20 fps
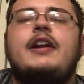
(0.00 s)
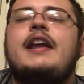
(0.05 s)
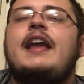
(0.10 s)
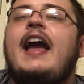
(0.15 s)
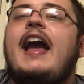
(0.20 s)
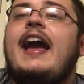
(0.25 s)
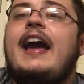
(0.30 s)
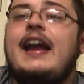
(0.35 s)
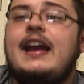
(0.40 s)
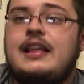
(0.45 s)

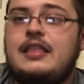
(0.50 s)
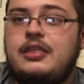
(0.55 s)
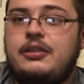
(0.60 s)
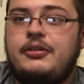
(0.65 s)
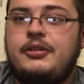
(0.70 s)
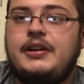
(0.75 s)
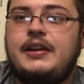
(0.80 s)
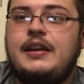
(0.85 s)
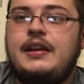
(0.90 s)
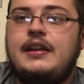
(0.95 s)
Act
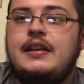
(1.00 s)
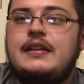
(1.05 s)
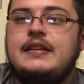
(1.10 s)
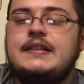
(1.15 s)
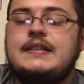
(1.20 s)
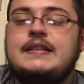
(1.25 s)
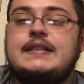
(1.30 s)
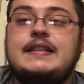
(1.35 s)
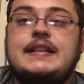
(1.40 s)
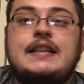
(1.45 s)
3,
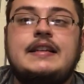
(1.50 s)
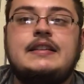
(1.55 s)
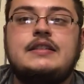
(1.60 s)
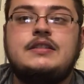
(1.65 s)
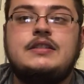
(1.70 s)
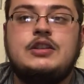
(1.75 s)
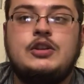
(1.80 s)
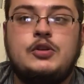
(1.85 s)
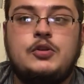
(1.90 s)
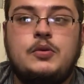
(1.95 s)
Scene
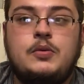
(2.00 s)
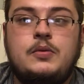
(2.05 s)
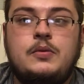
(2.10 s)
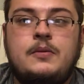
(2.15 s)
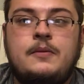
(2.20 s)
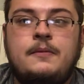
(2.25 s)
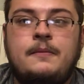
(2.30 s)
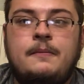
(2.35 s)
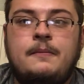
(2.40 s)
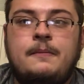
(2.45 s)
2.
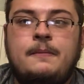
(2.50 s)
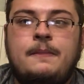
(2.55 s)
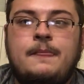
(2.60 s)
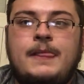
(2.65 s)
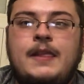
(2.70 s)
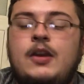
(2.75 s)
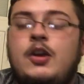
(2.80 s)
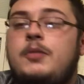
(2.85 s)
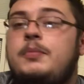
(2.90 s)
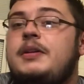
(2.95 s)

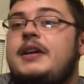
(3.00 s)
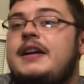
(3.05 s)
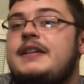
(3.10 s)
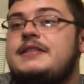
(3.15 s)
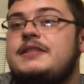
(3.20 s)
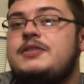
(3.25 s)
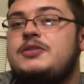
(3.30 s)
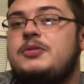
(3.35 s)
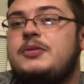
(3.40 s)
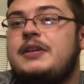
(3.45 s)
Hope you guys
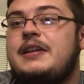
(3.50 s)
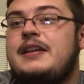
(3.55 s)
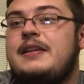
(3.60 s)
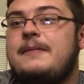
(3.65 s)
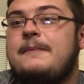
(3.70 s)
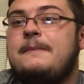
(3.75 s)
enjoy it.